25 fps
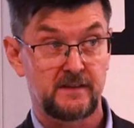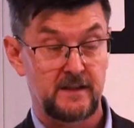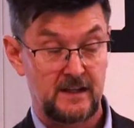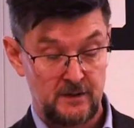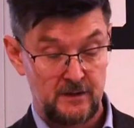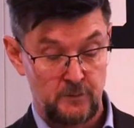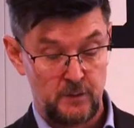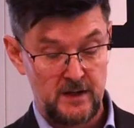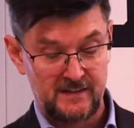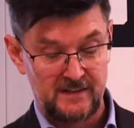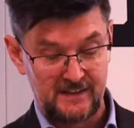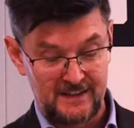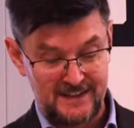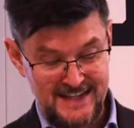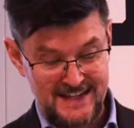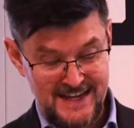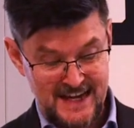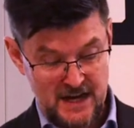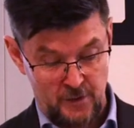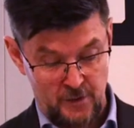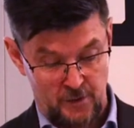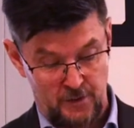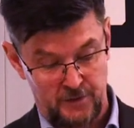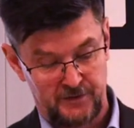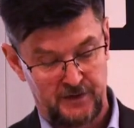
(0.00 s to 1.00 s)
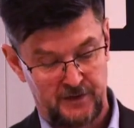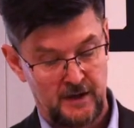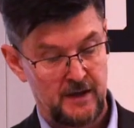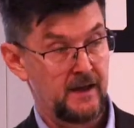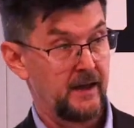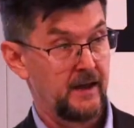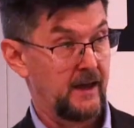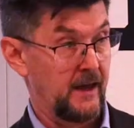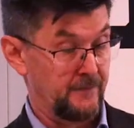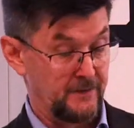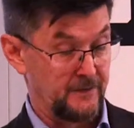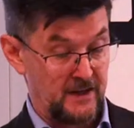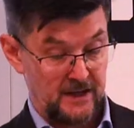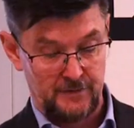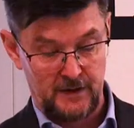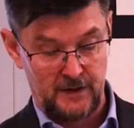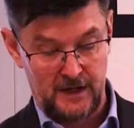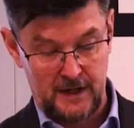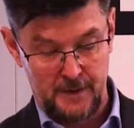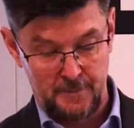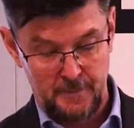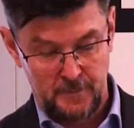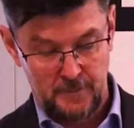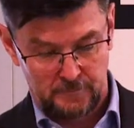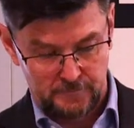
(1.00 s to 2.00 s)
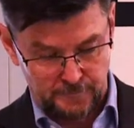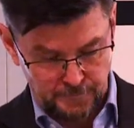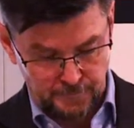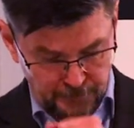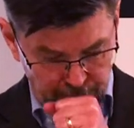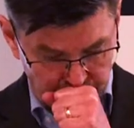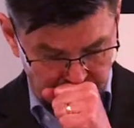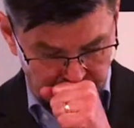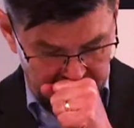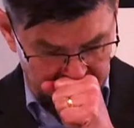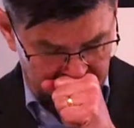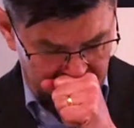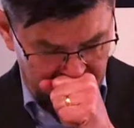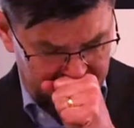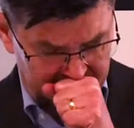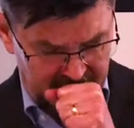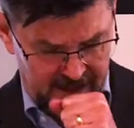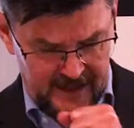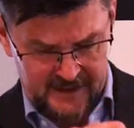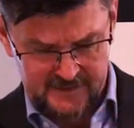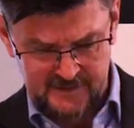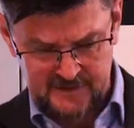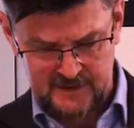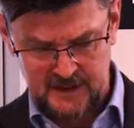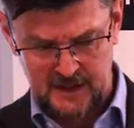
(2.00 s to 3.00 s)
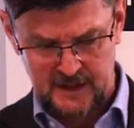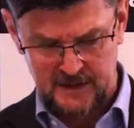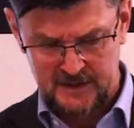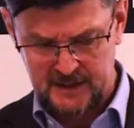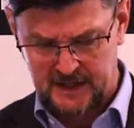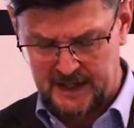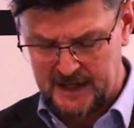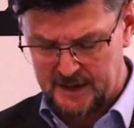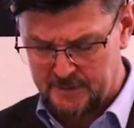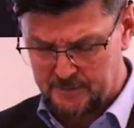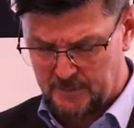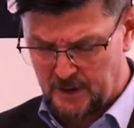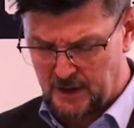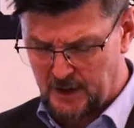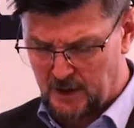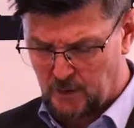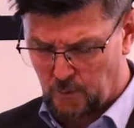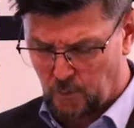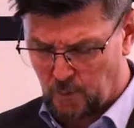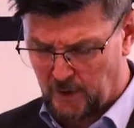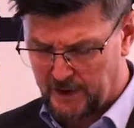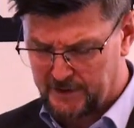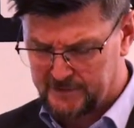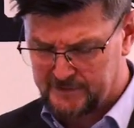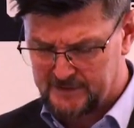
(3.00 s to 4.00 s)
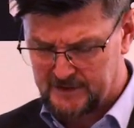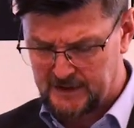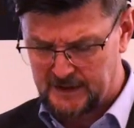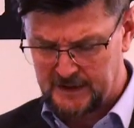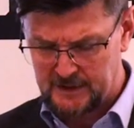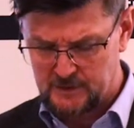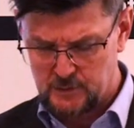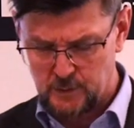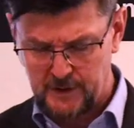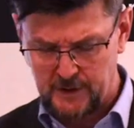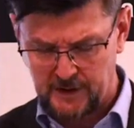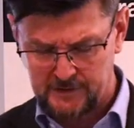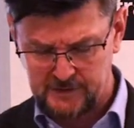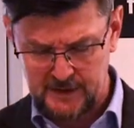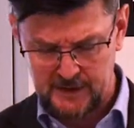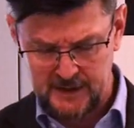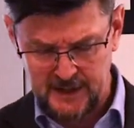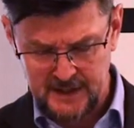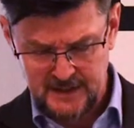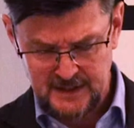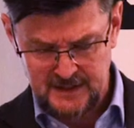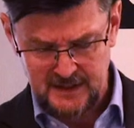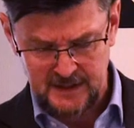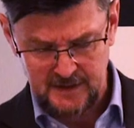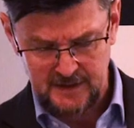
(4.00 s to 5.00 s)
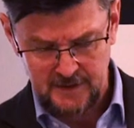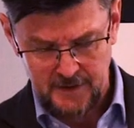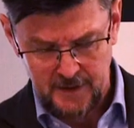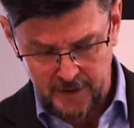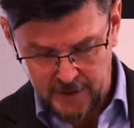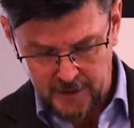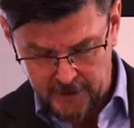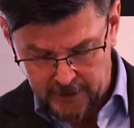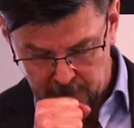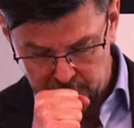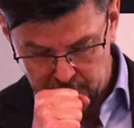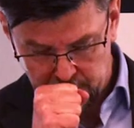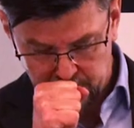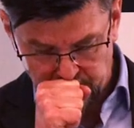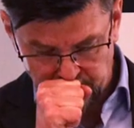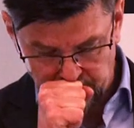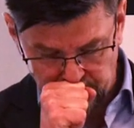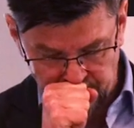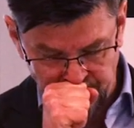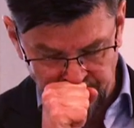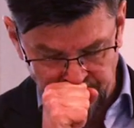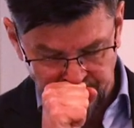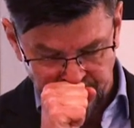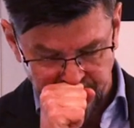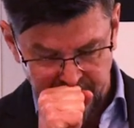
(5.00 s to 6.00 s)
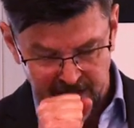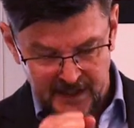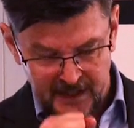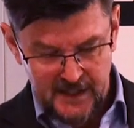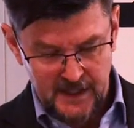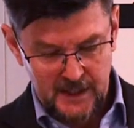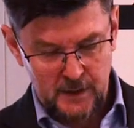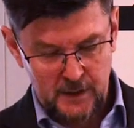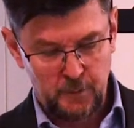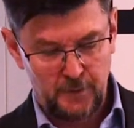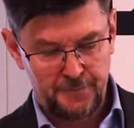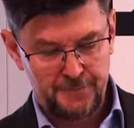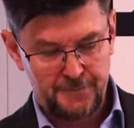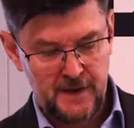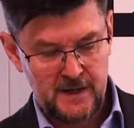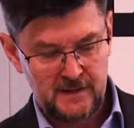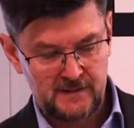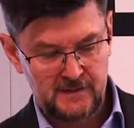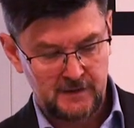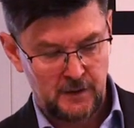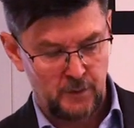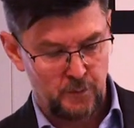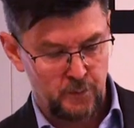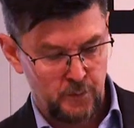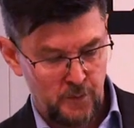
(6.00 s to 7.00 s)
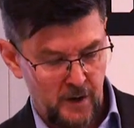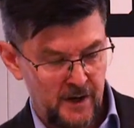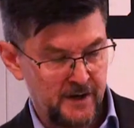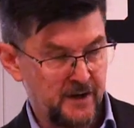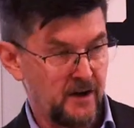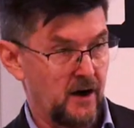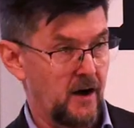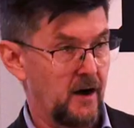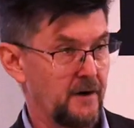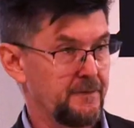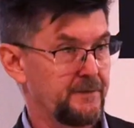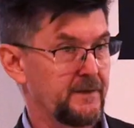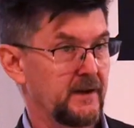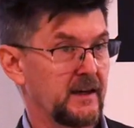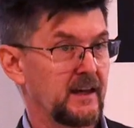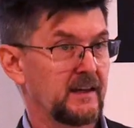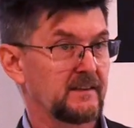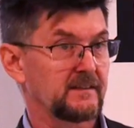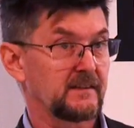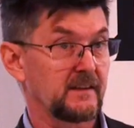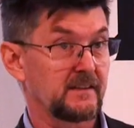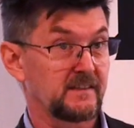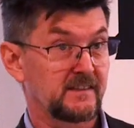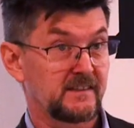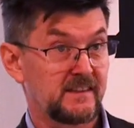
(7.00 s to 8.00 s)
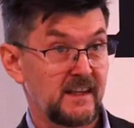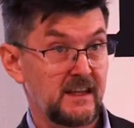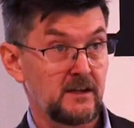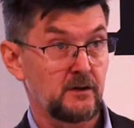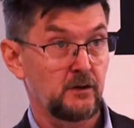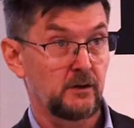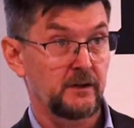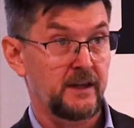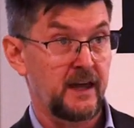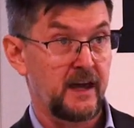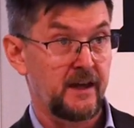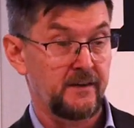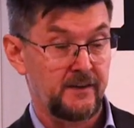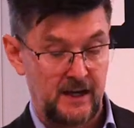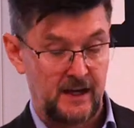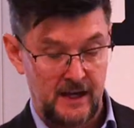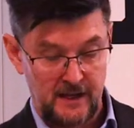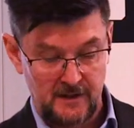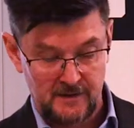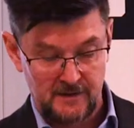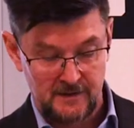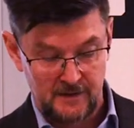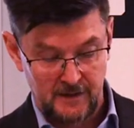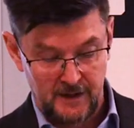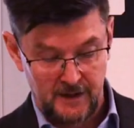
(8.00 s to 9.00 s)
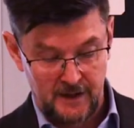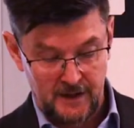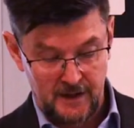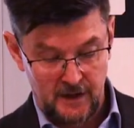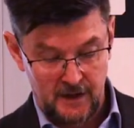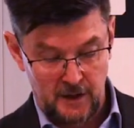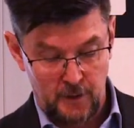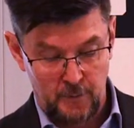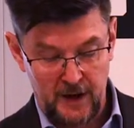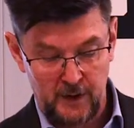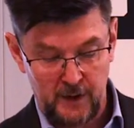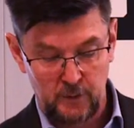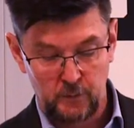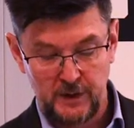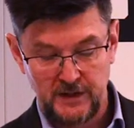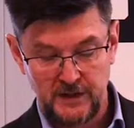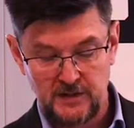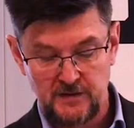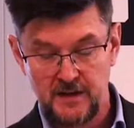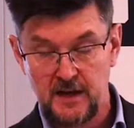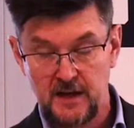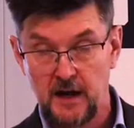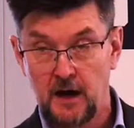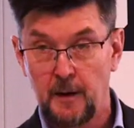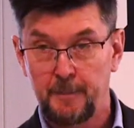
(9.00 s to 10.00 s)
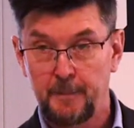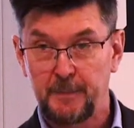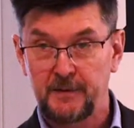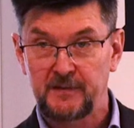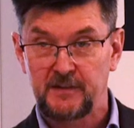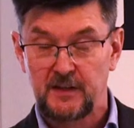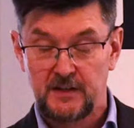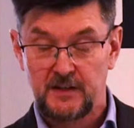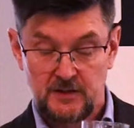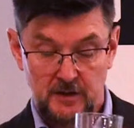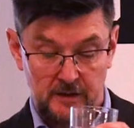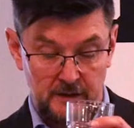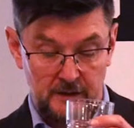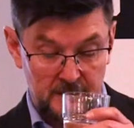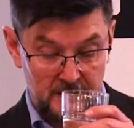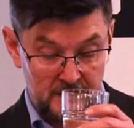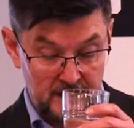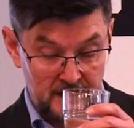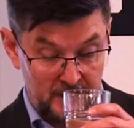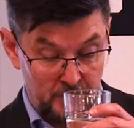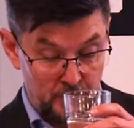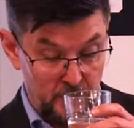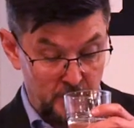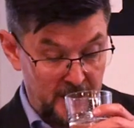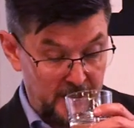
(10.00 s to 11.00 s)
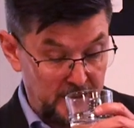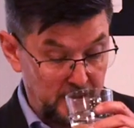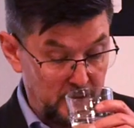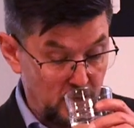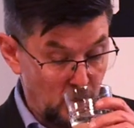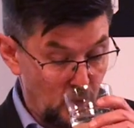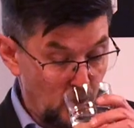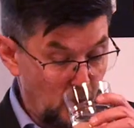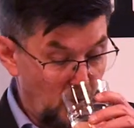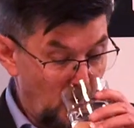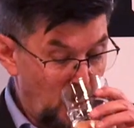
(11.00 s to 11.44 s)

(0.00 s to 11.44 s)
in recent years have given him, I think the last time was in 2019, he will face a runoff against a single candidate around which the opposition can rally.